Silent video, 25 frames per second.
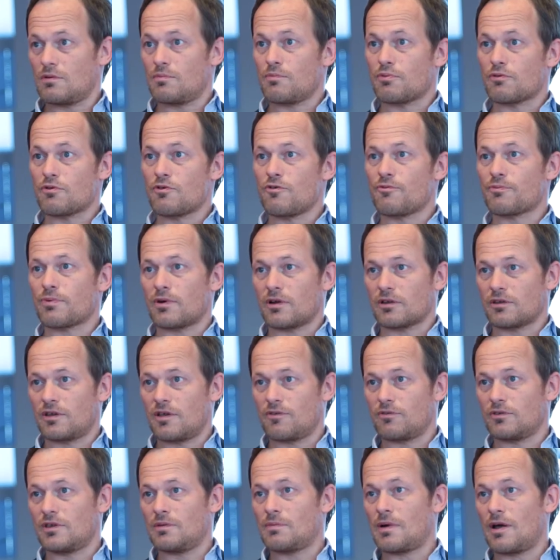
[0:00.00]
improve
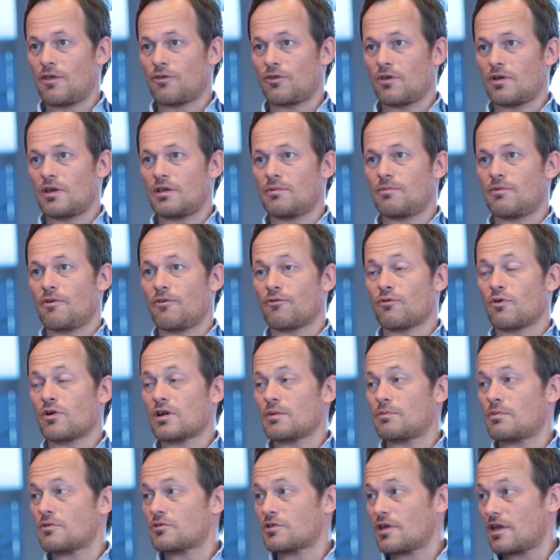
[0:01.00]
productivity by 30 or
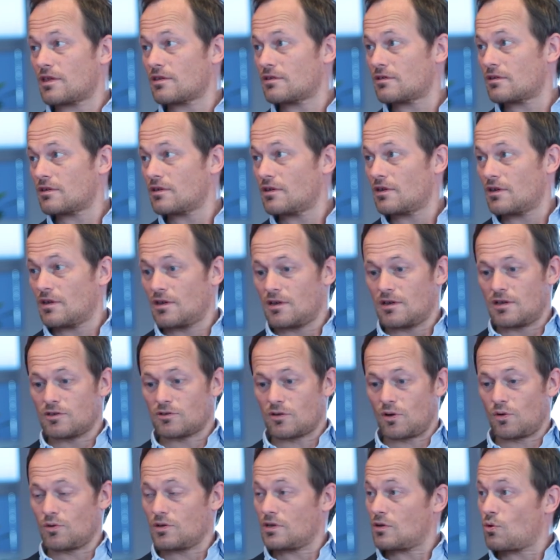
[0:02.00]
40 percent. It's
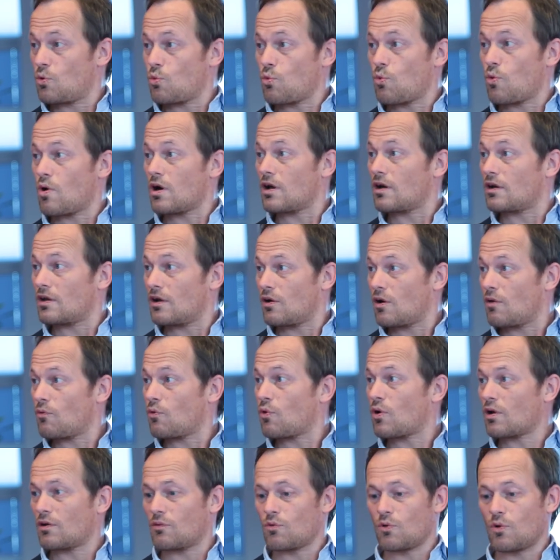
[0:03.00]
only a uh, one,
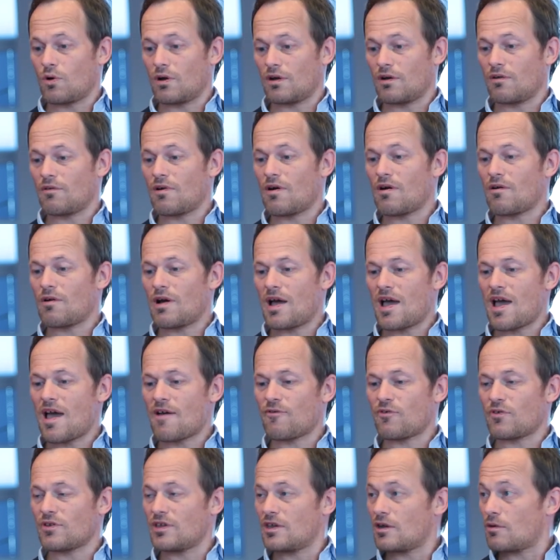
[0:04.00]
one, one,
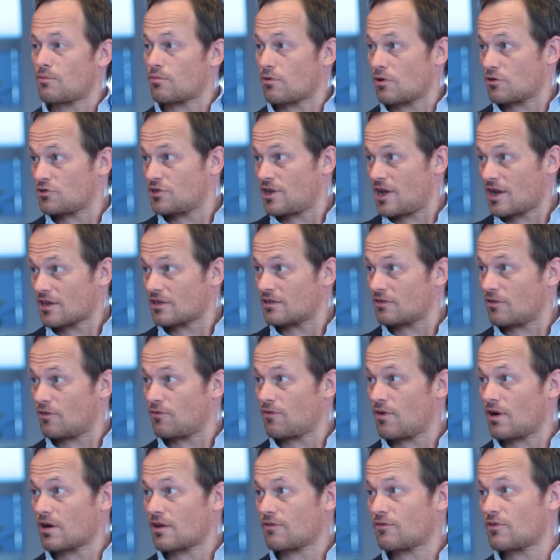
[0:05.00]
half a year project
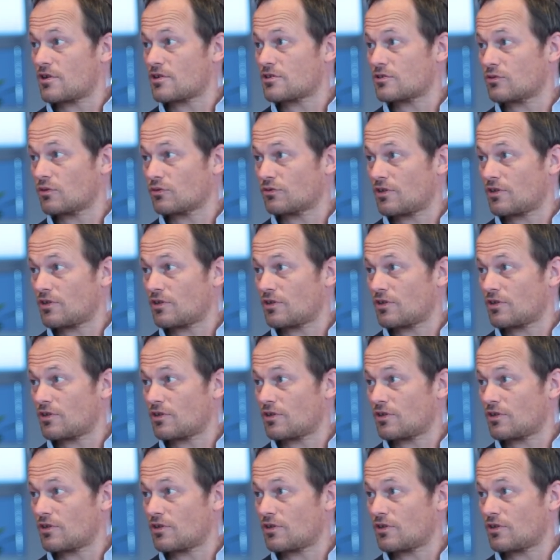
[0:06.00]
of artificial